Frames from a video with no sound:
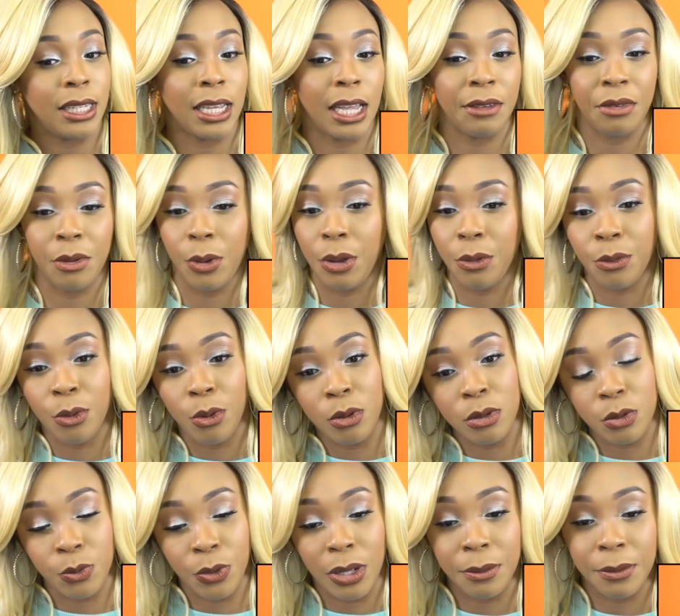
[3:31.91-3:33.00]
The giveaway
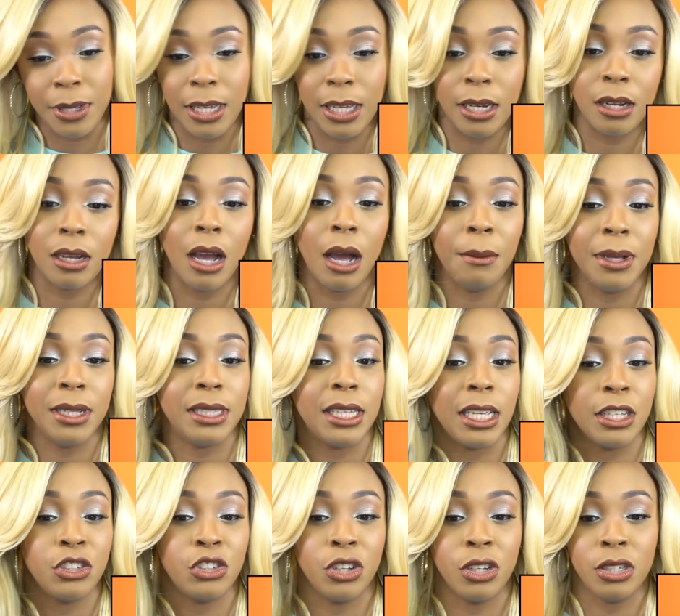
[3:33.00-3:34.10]
rules will be in the comment
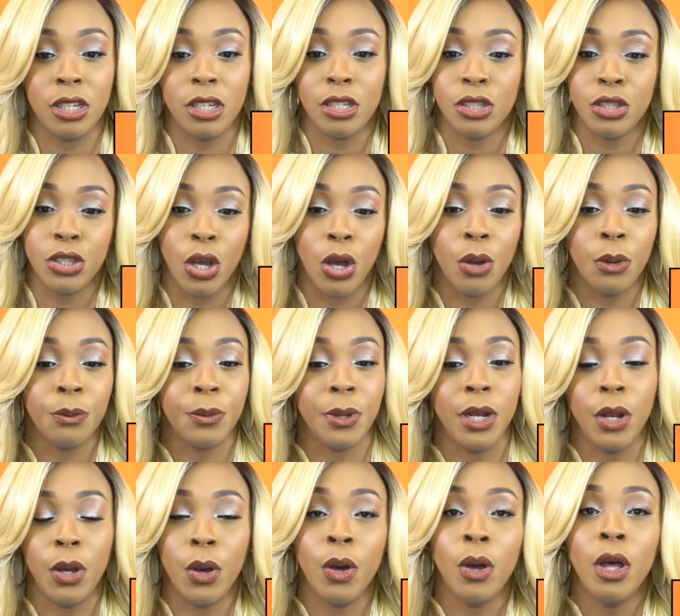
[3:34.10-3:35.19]
section down
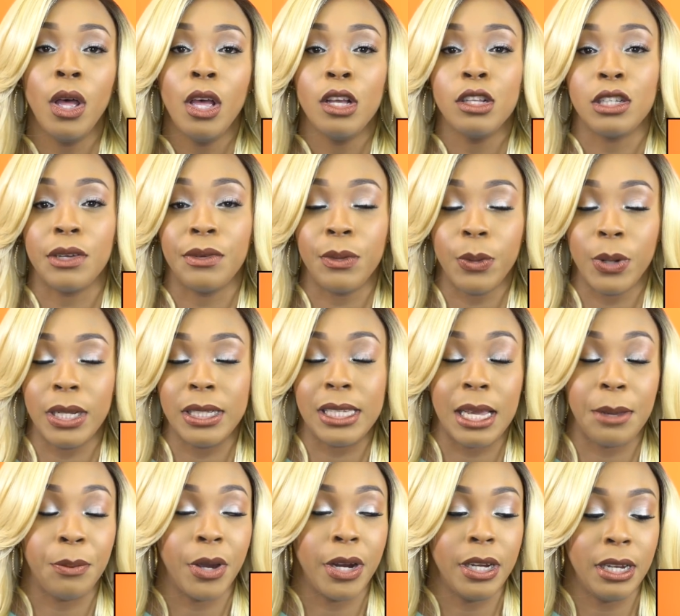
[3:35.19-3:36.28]
below. So if you want to
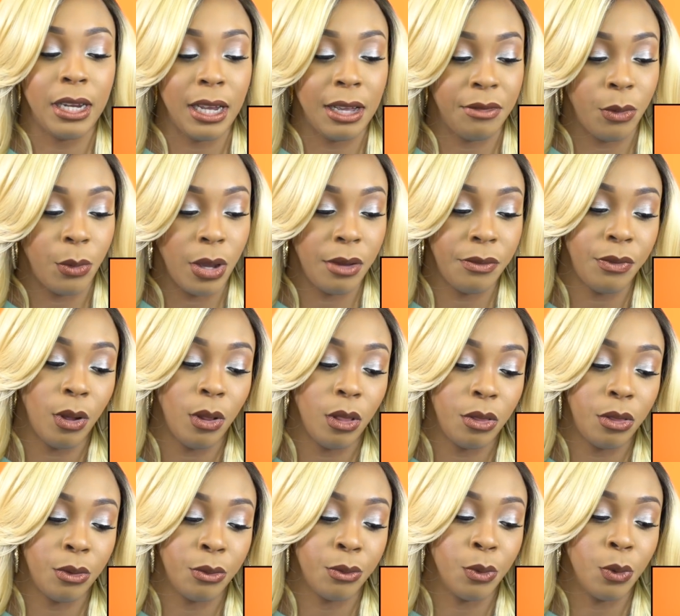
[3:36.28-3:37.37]
take part in a giveaway,
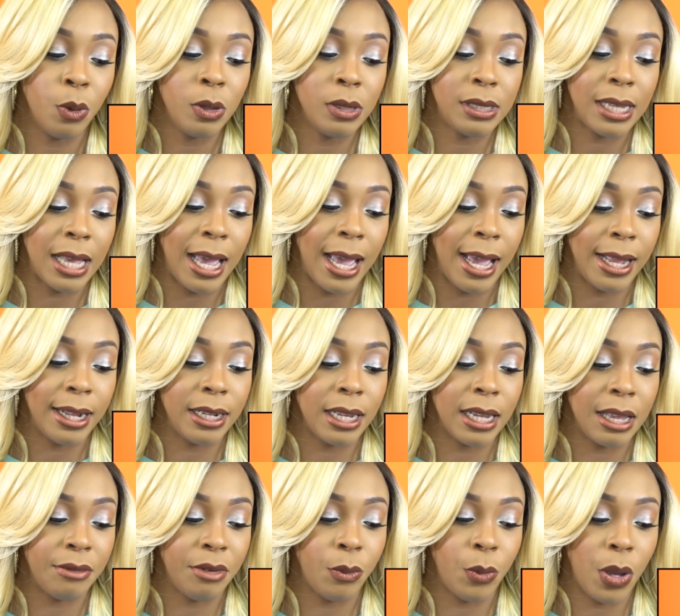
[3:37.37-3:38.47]
follow the rules and the
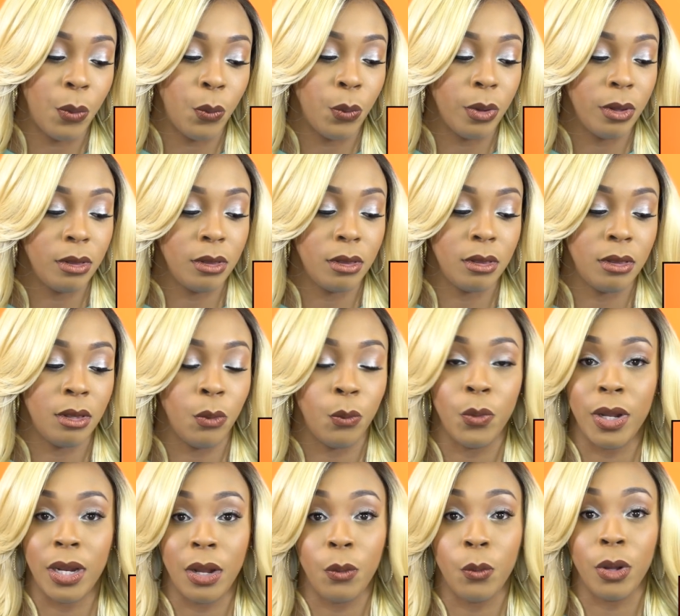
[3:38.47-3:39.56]
giveaway the
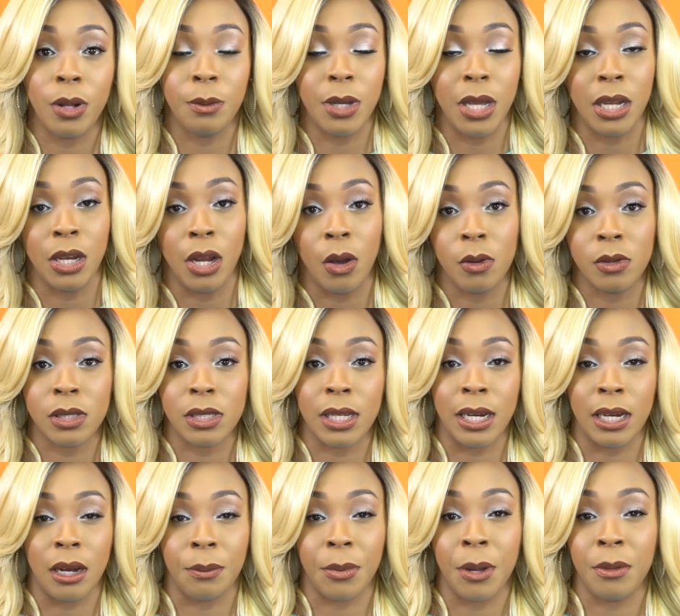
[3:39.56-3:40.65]
winner will be announced
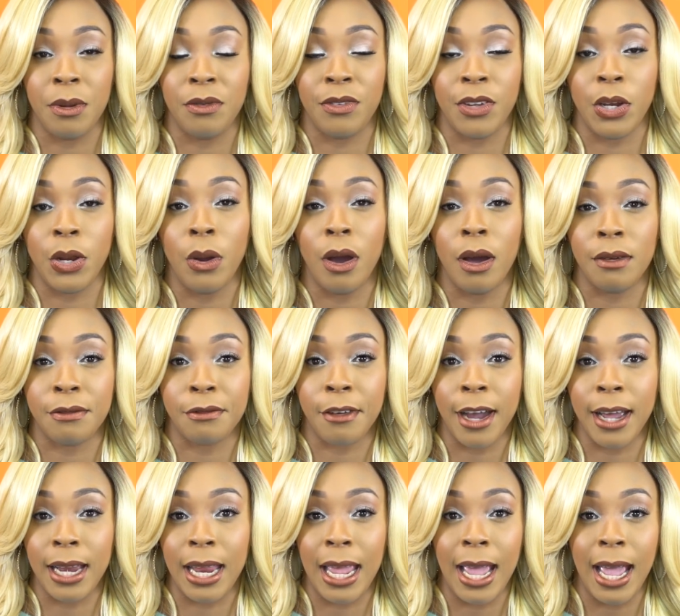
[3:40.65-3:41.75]
in an upcoming video. On
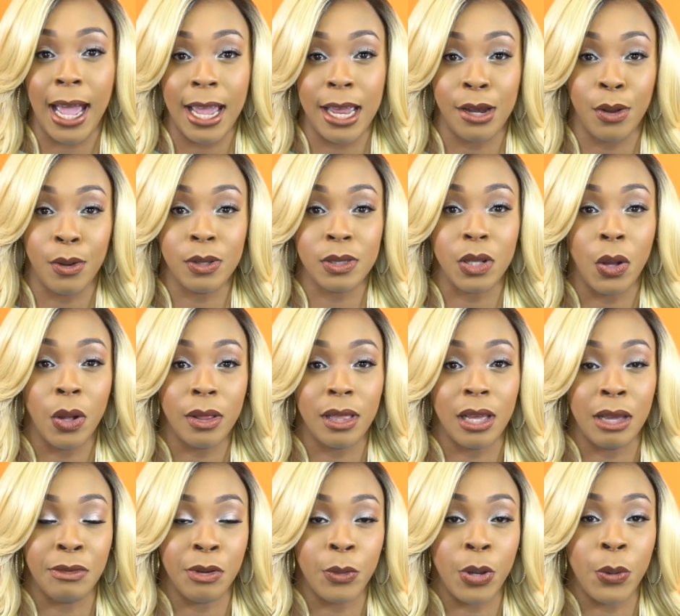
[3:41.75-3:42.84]
Friday, I announce all
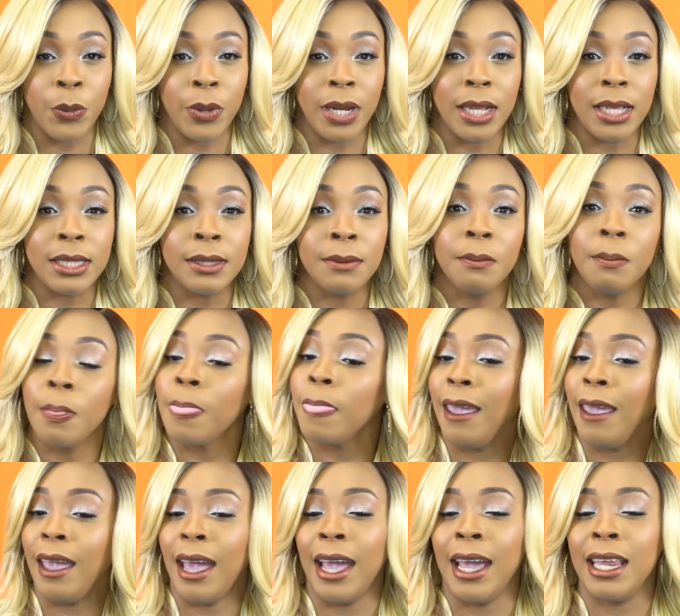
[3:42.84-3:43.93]
the giveaway winners.
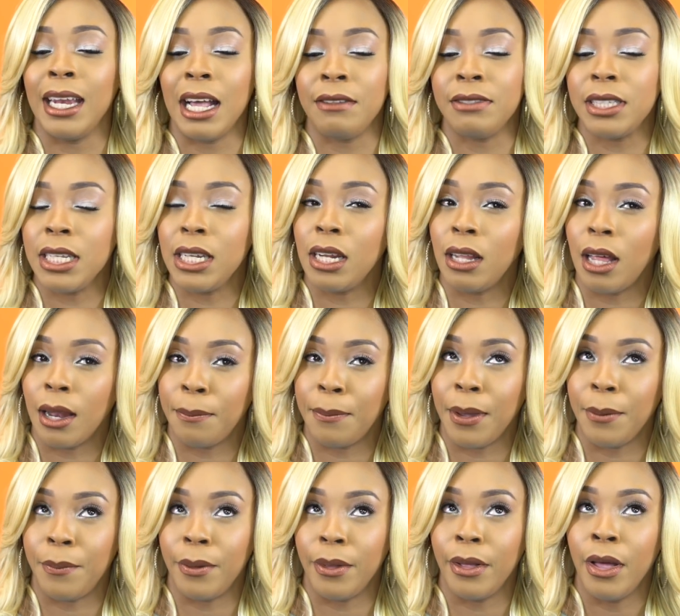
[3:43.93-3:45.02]
And I've seen a lot of
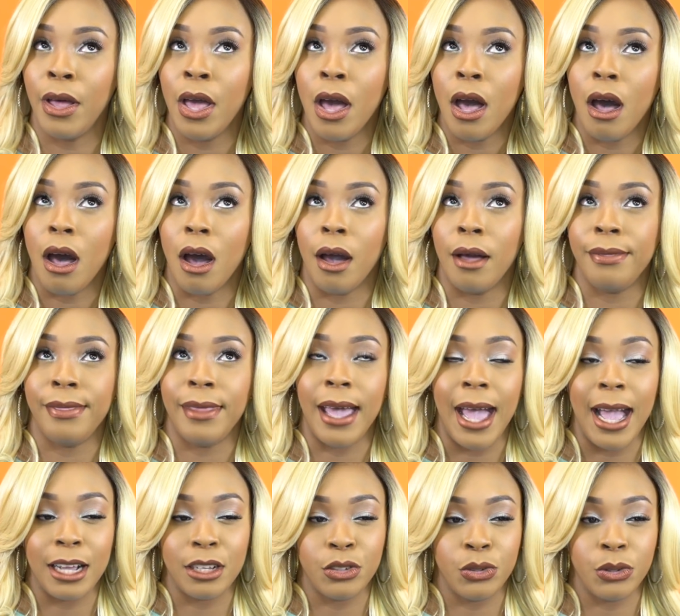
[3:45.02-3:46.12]
people on the
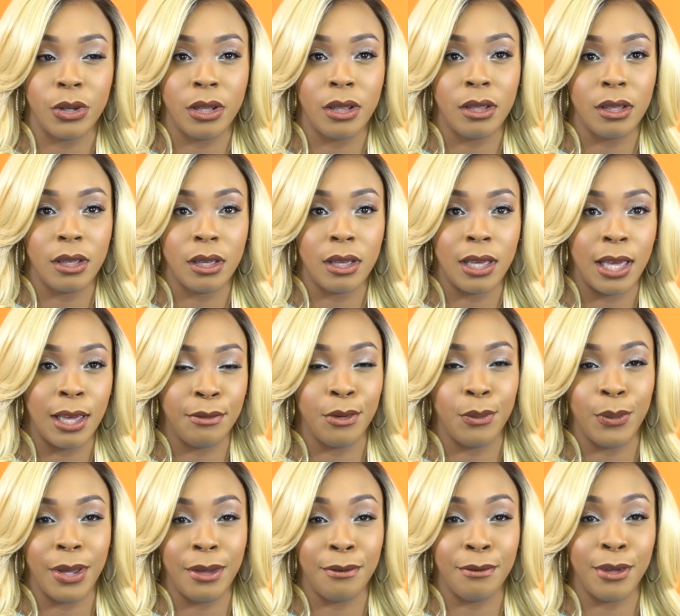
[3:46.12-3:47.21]
actual
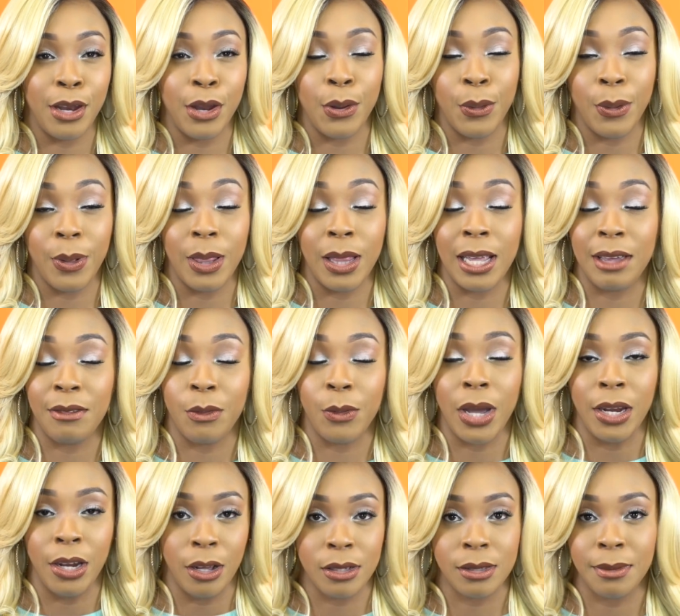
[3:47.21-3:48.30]
giveaway video, the
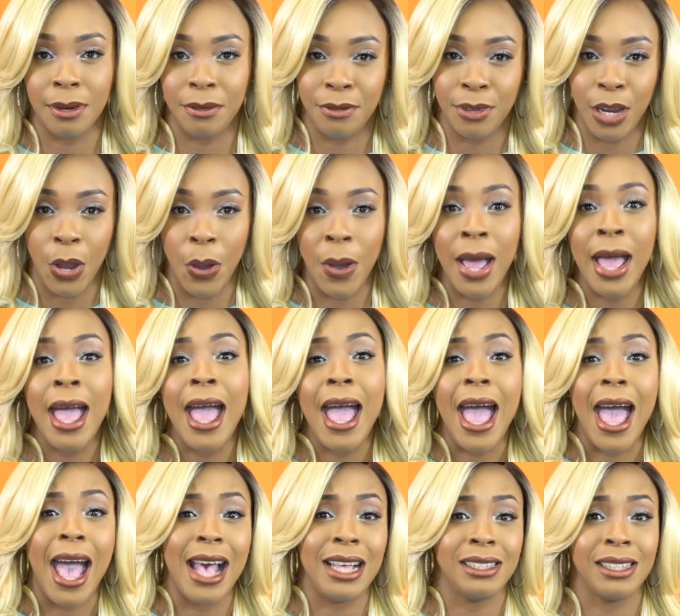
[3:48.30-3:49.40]
giveaway announcement video,
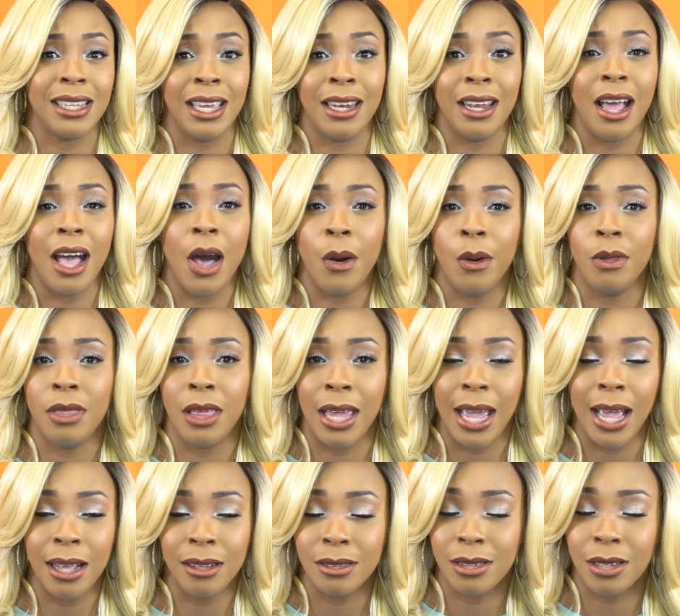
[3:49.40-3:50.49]
asking how
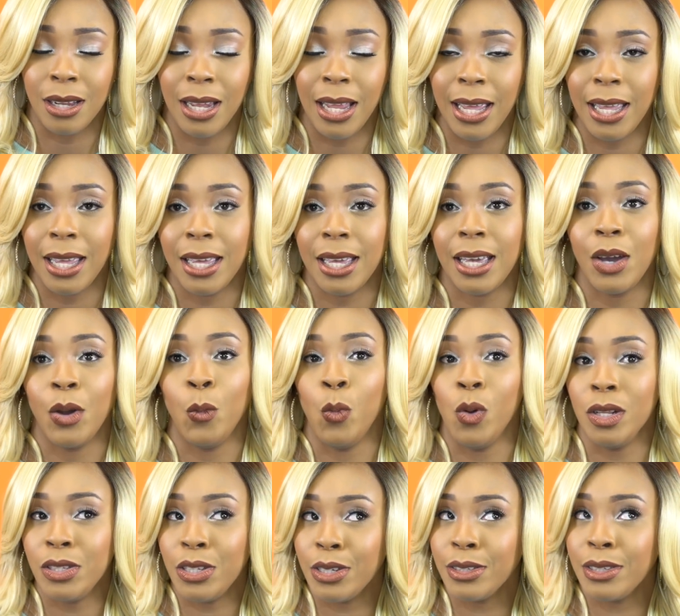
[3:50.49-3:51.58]
they enter. Like,
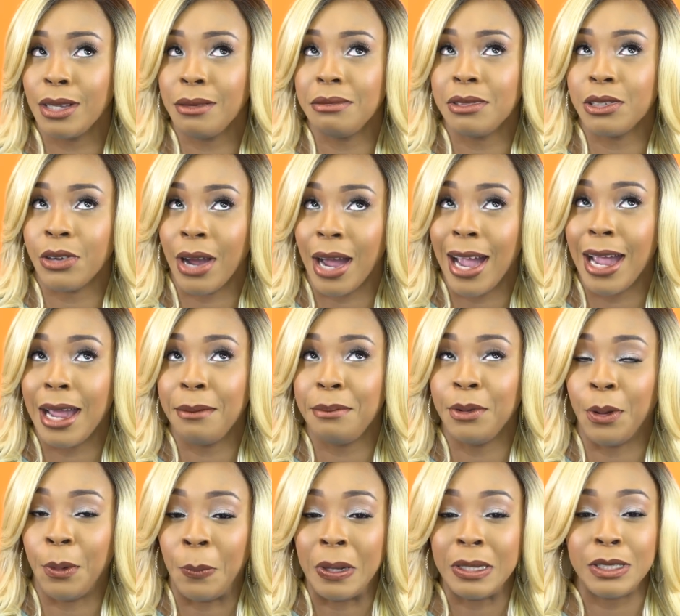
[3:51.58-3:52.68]
once you're
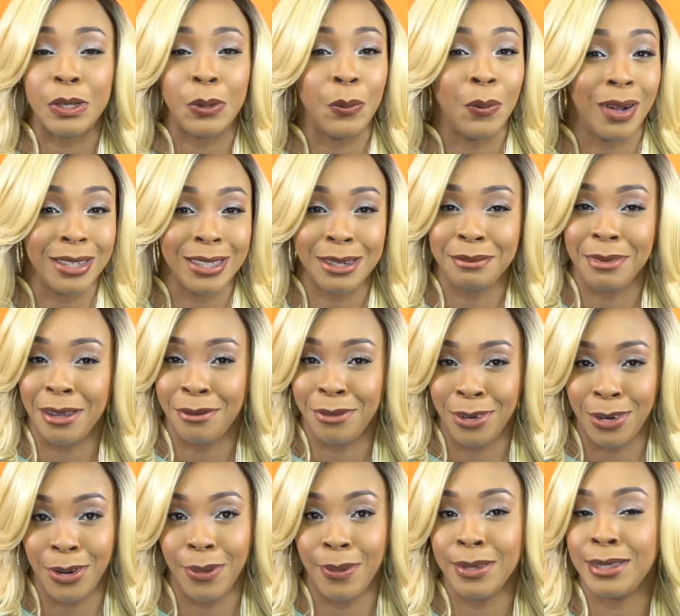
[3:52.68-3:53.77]
subscribed or once you're watching my
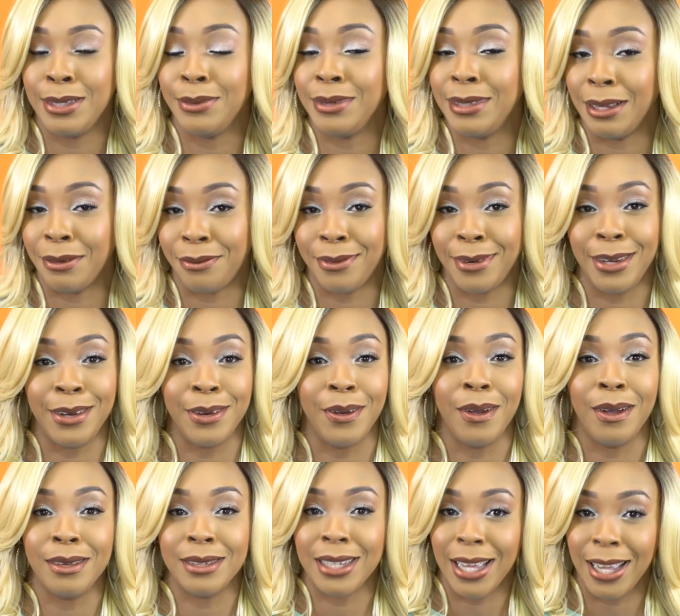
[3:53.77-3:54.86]
videos, you will definitely know
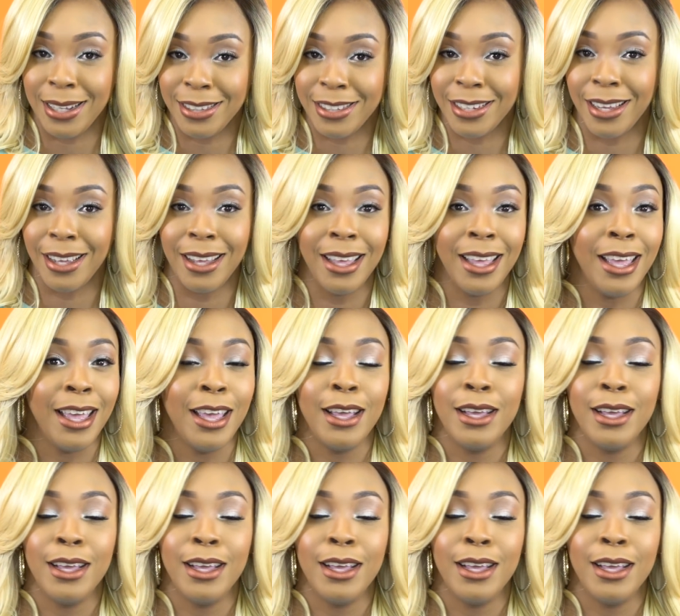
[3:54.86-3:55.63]
how to enter.